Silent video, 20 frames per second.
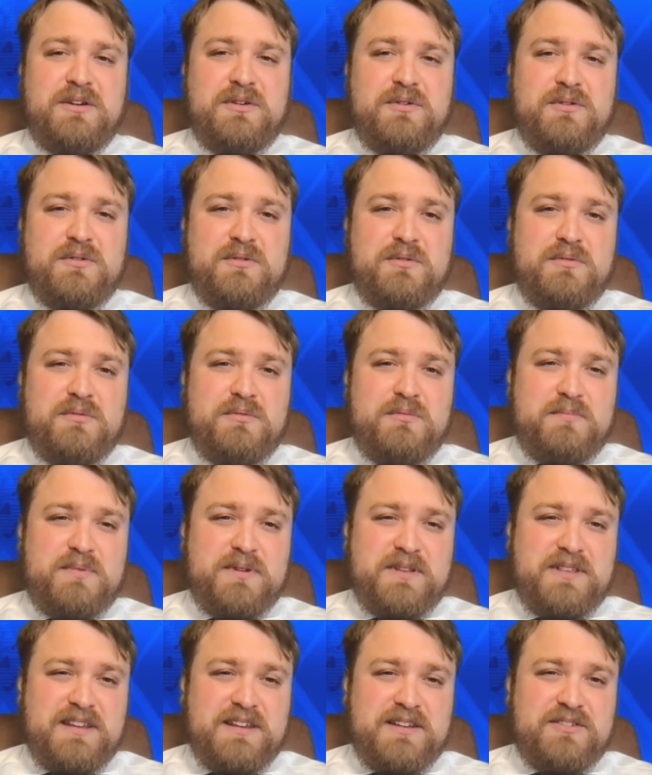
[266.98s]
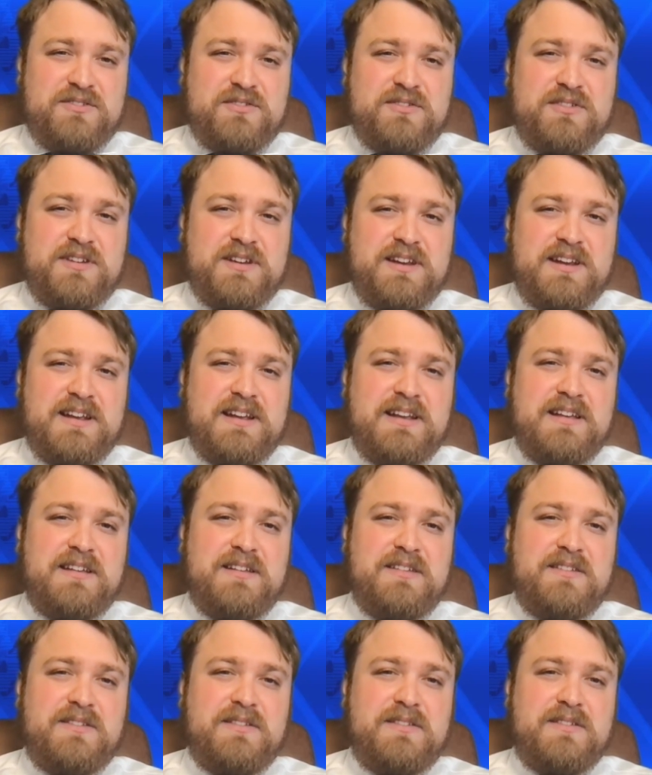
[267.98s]
who potentially
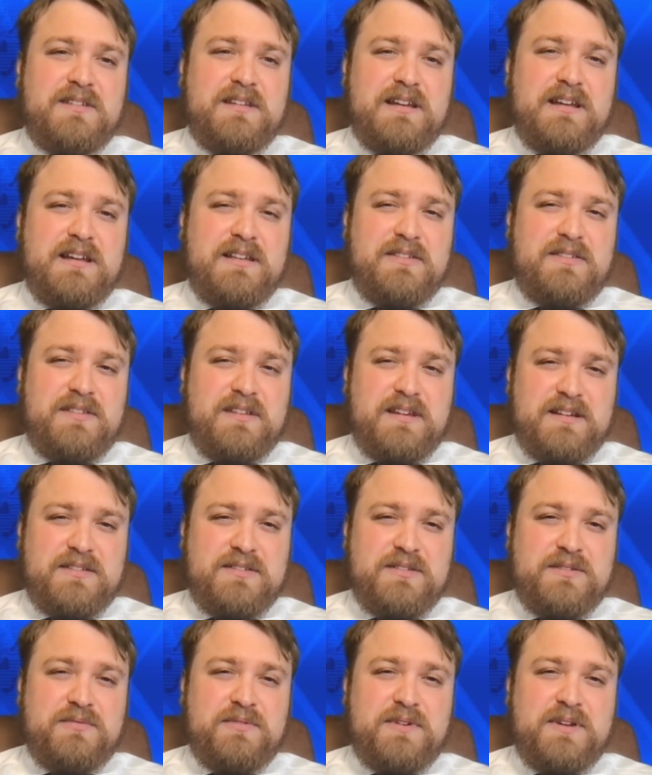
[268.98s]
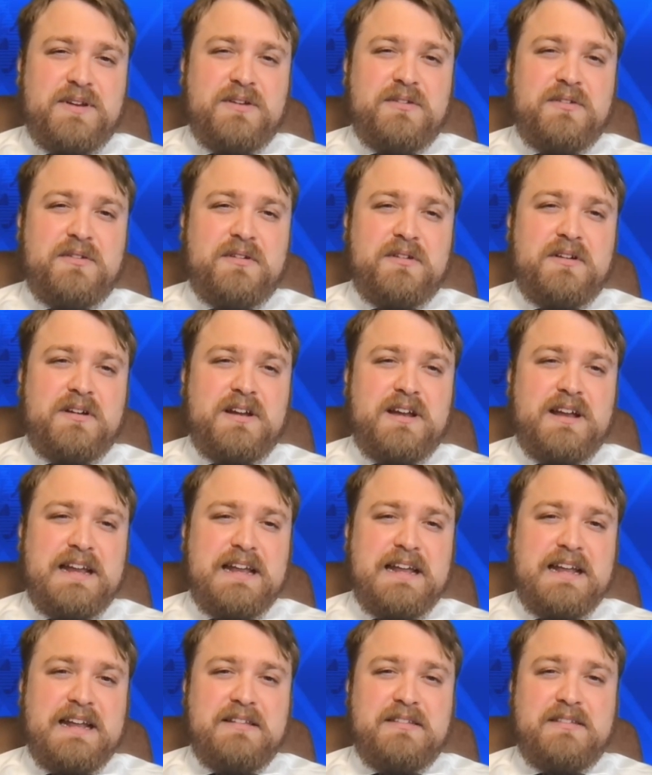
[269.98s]
is a sex offender
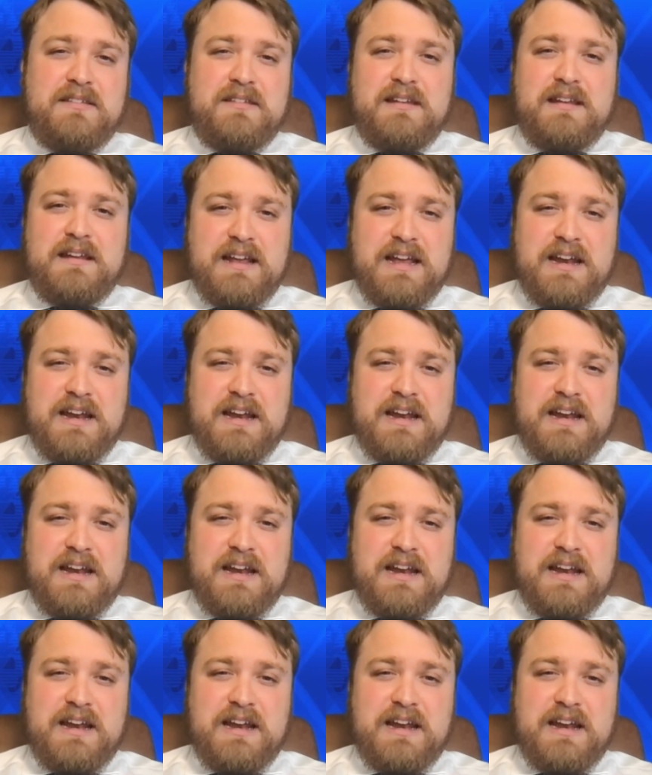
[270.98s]
against